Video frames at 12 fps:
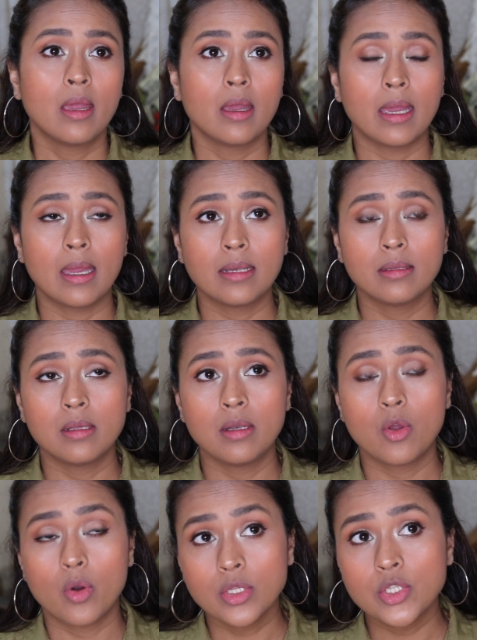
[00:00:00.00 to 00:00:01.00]
At the
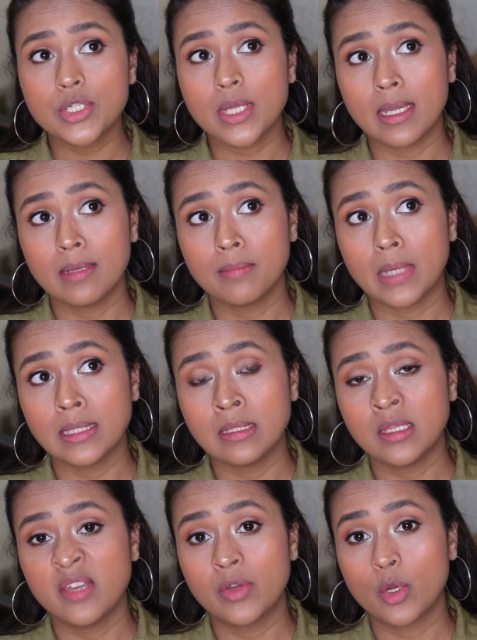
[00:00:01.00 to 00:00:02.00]
launch time, I
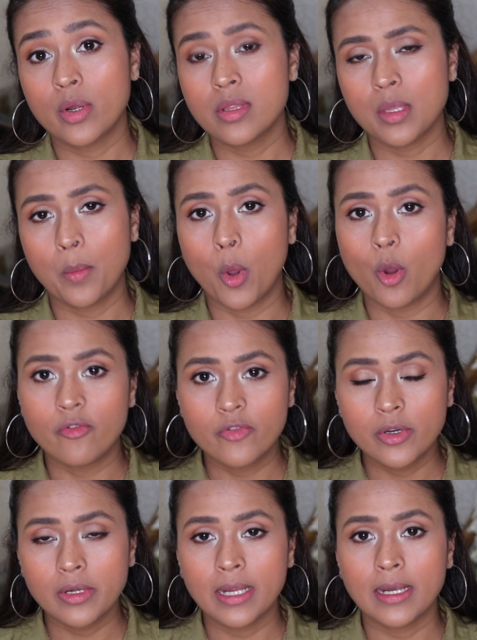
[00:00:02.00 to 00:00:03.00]
think they were on some
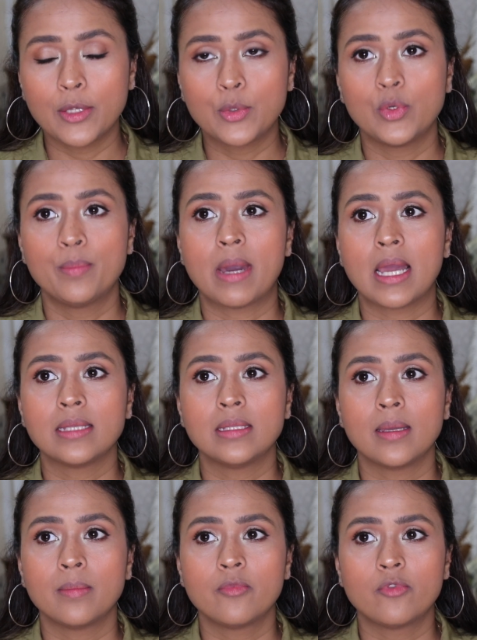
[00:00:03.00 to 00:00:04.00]
offer and I could buy
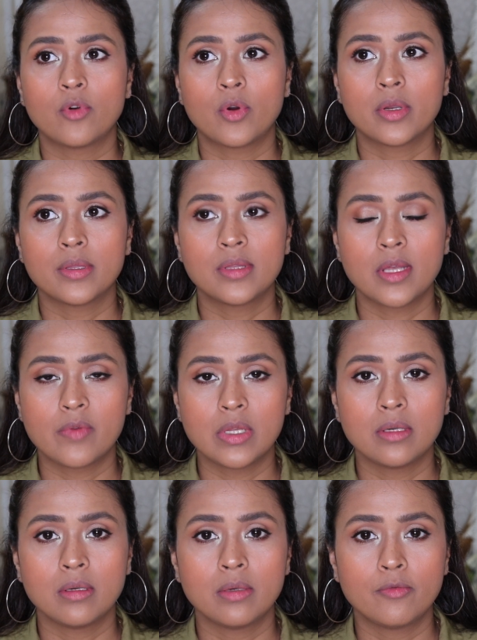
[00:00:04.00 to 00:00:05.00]
them for
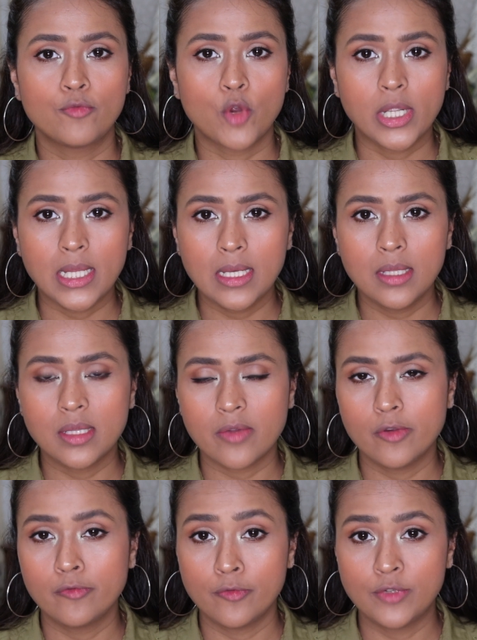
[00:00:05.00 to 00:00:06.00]
$7.40,
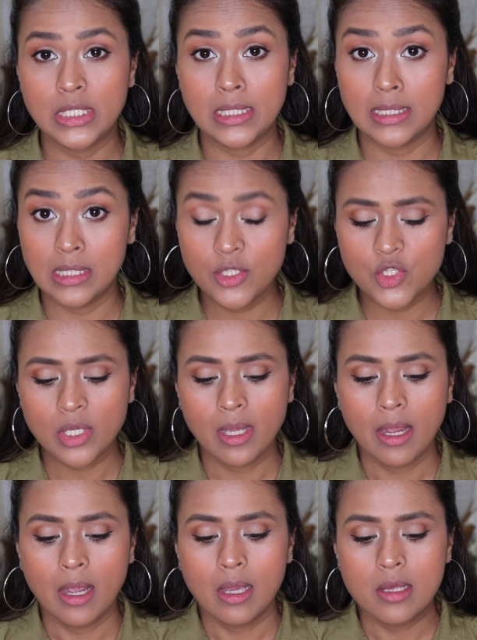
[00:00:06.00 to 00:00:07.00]
$7.50 each.
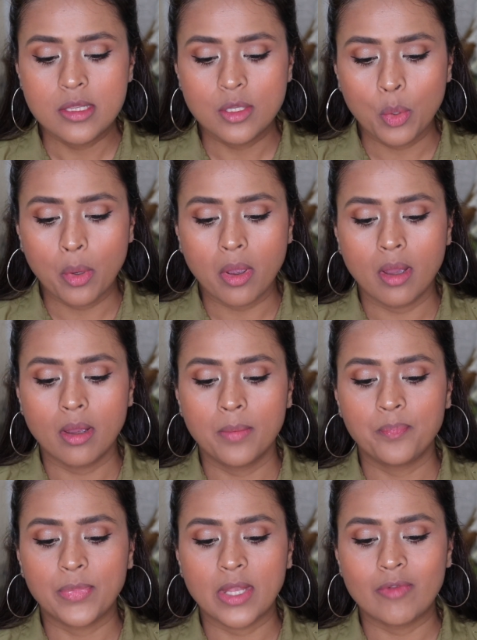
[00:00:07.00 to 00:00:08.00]
So
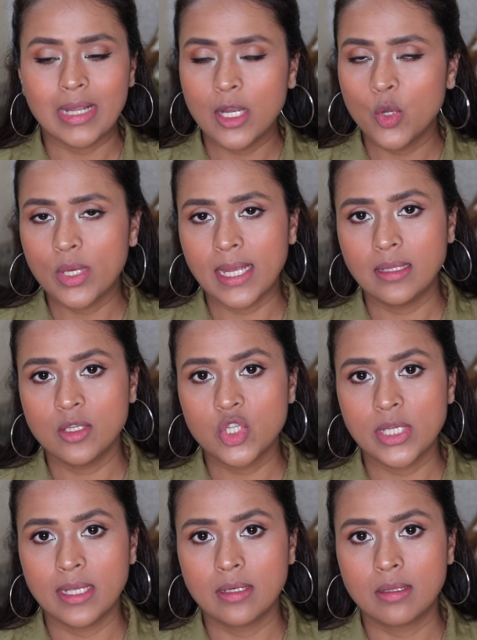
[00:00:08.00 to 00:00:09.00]
when I look at the
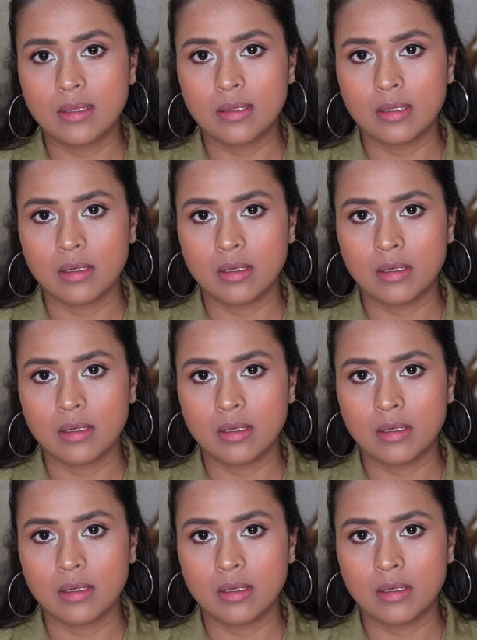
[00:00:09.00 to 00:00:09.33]
shades